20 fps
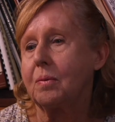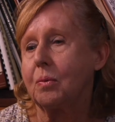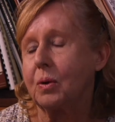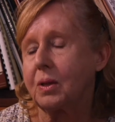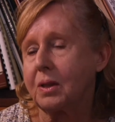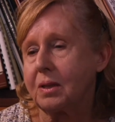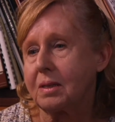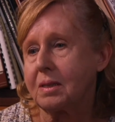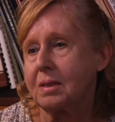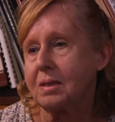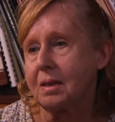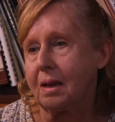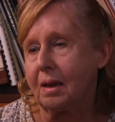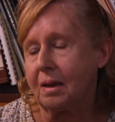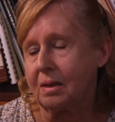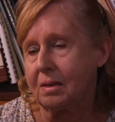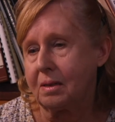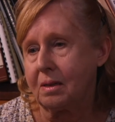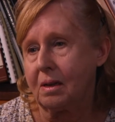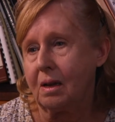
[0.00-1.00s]
with it
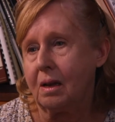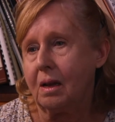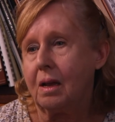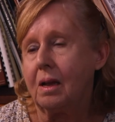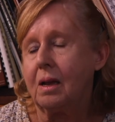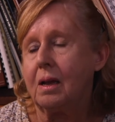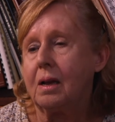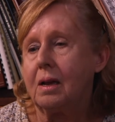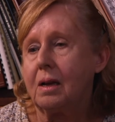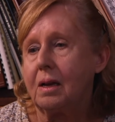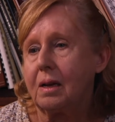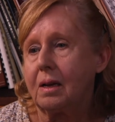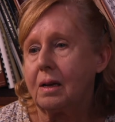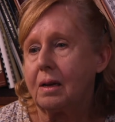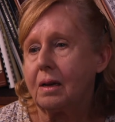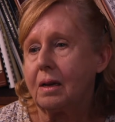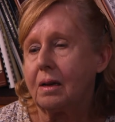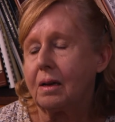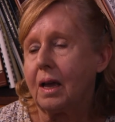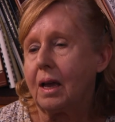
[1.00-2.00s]
said,
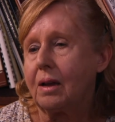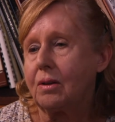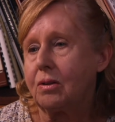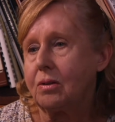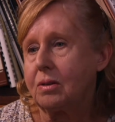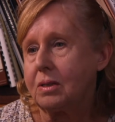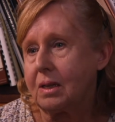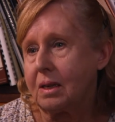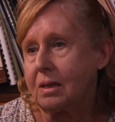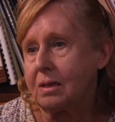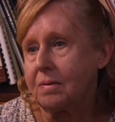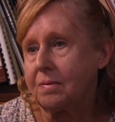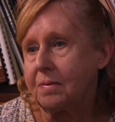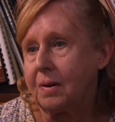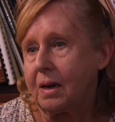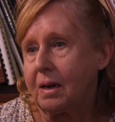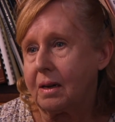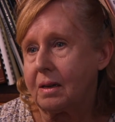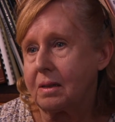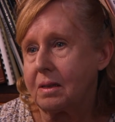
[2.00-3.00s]
can you
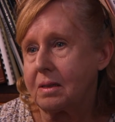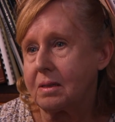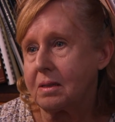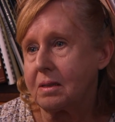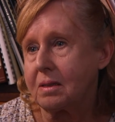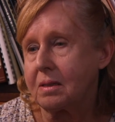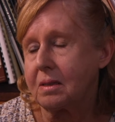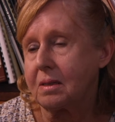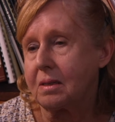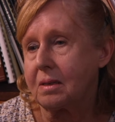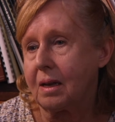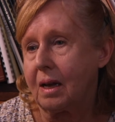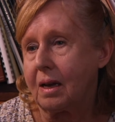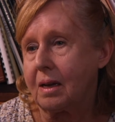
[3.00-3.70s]
identify this